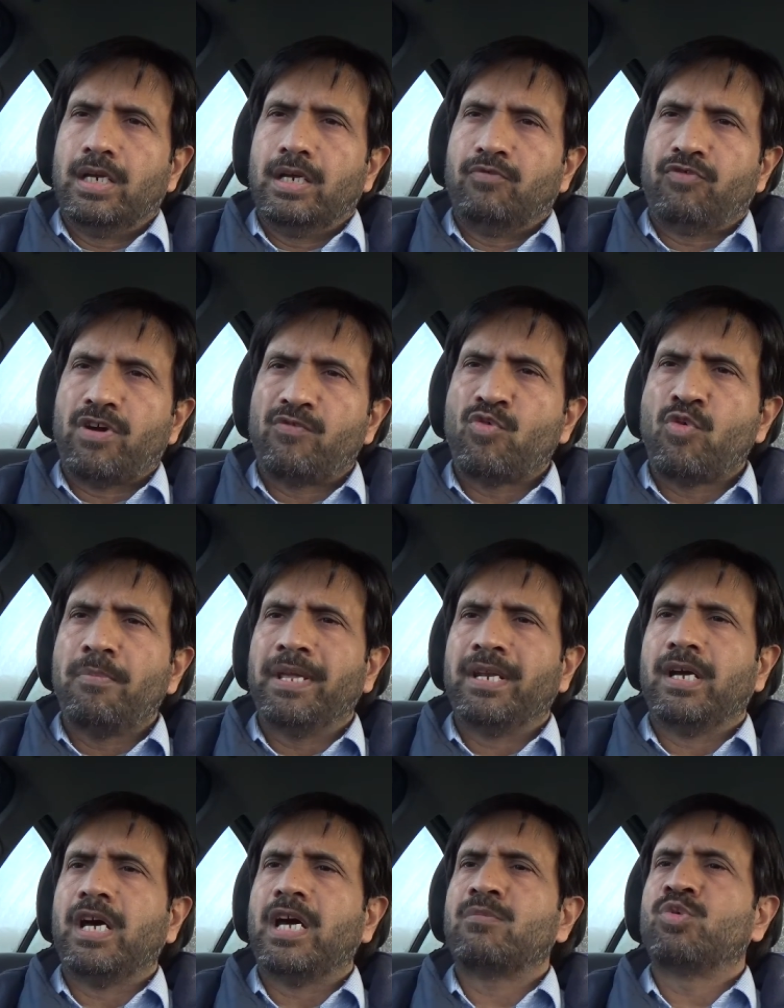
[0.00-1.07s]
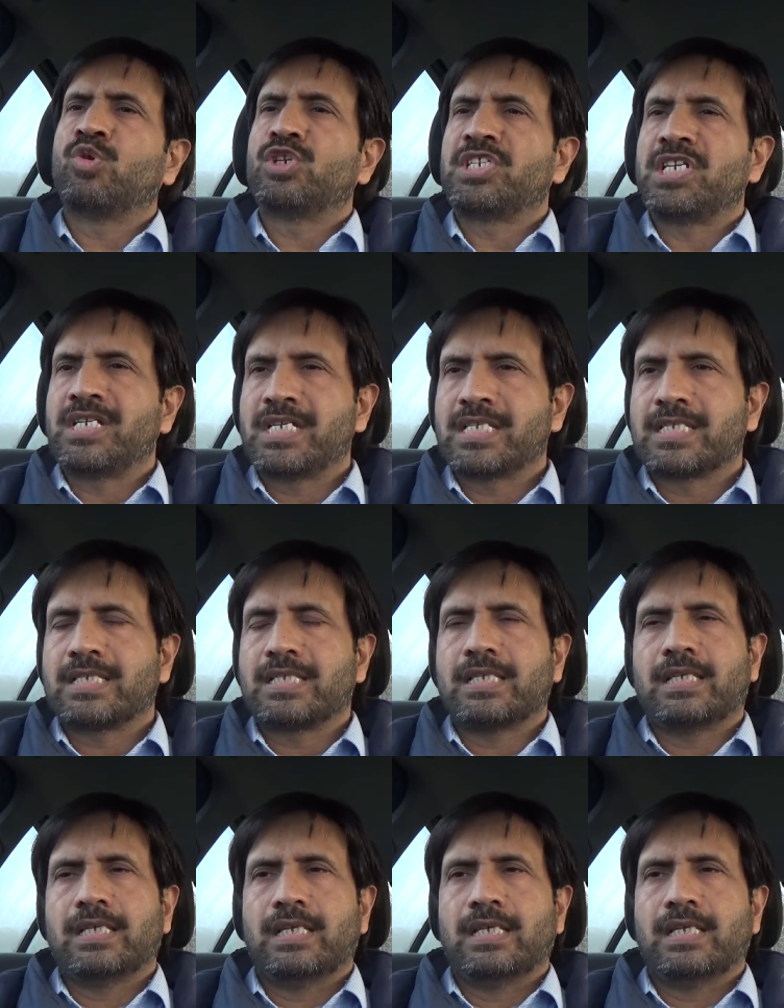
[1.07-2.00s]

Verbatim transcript: uh, for women, hormonal changes